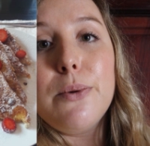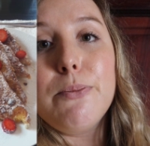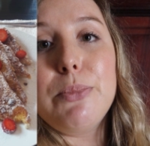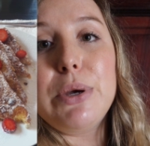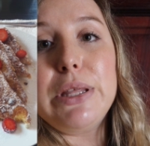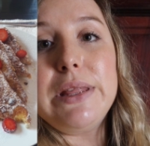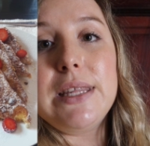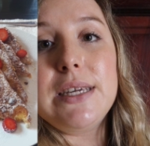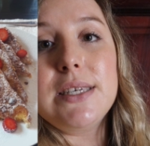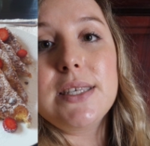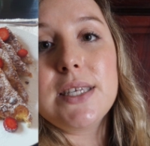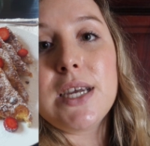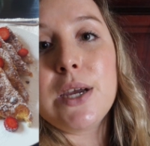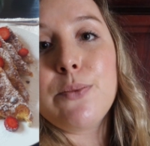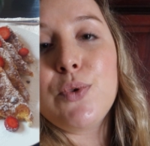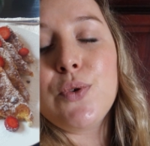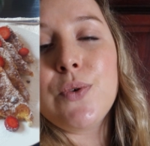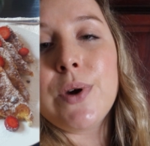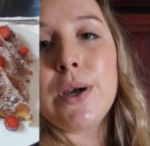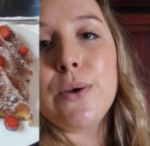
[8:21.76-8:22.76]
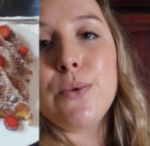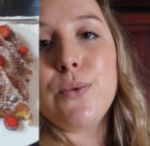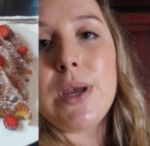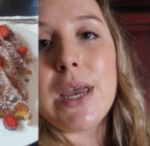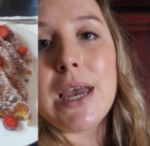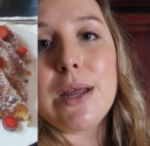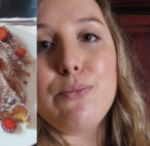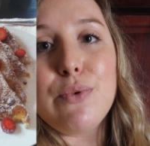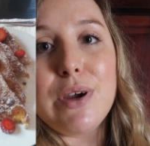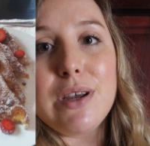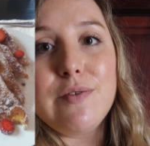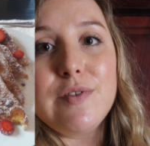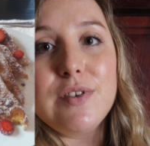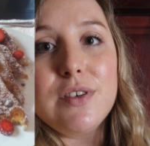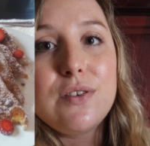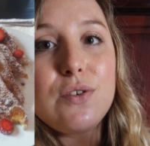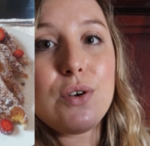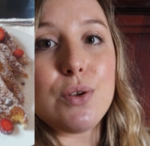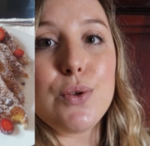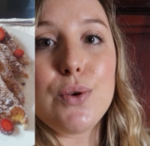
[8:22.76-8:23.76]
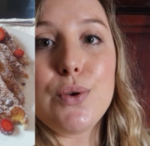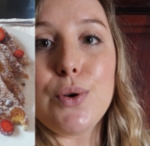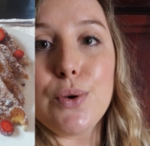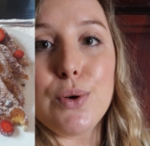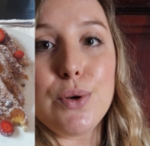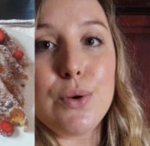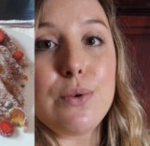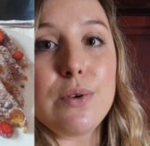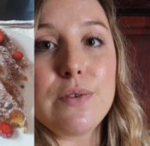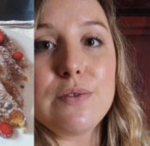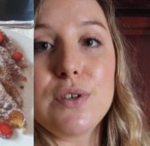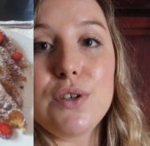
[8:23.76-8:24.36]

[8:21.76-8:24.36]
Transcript: but this time around we had breakfast on the corner of